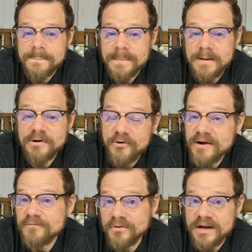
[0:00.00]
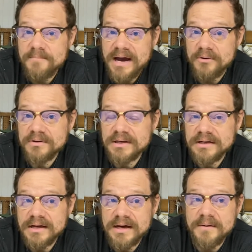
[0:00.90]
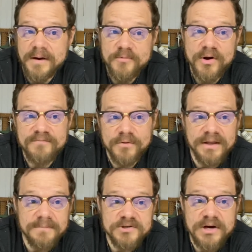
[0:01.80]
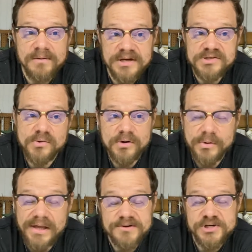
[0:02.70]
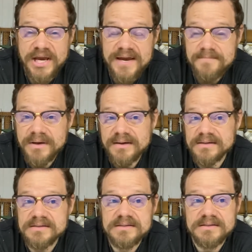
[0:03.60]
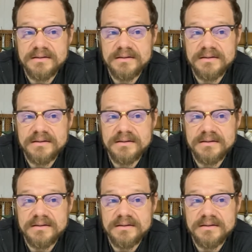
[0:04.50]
I'm grateful that I'm out, and I'm grateful that I'm sharing my story without shame, because